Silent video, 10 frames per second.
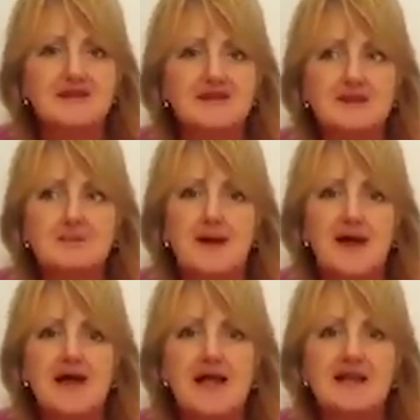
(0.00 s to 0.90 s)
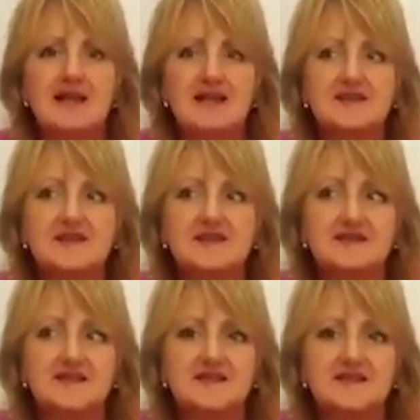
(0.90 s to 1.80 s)
And Mr. Bear
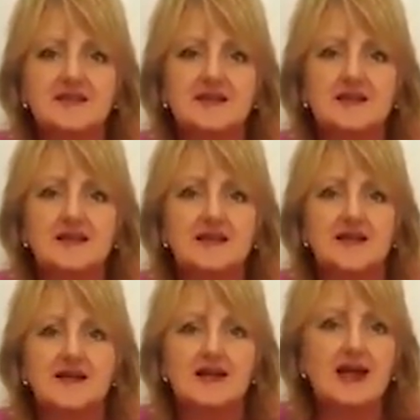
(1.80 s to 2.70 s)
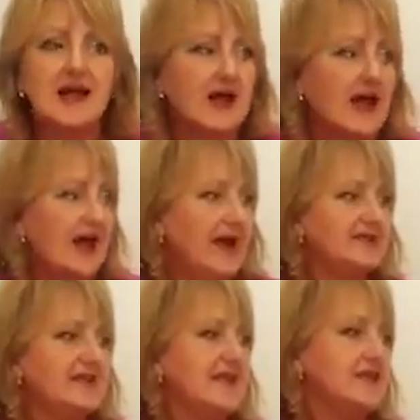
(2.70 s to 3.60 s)
listened,
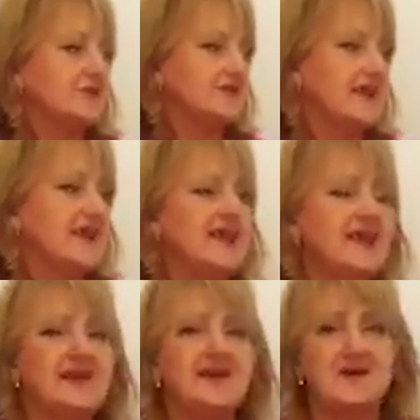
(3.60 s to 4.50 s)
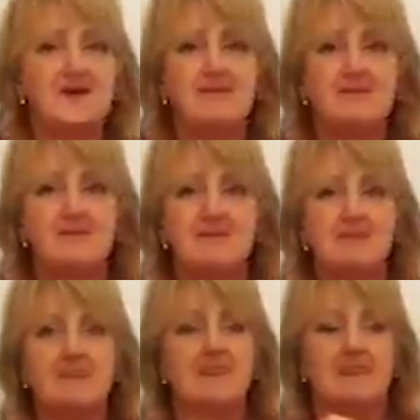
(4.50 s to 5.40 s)
and he could hear
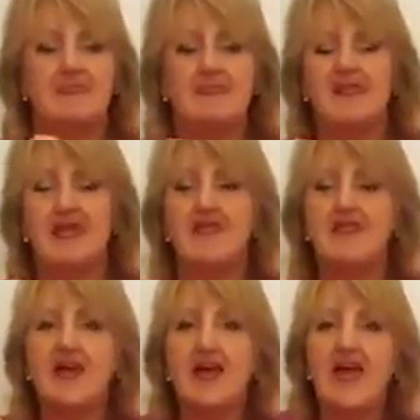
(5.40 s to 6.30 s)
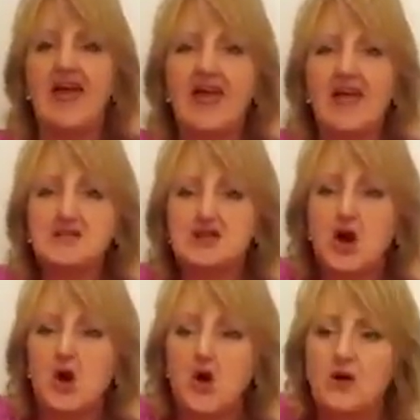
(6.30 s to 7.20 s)
the
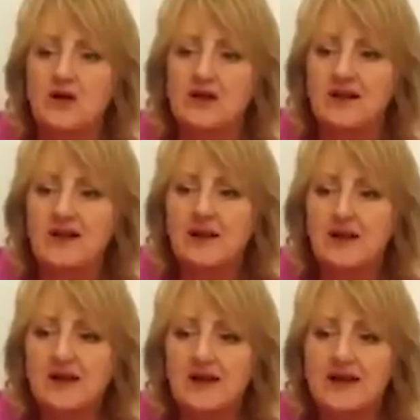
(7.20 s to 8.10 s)
hedgehog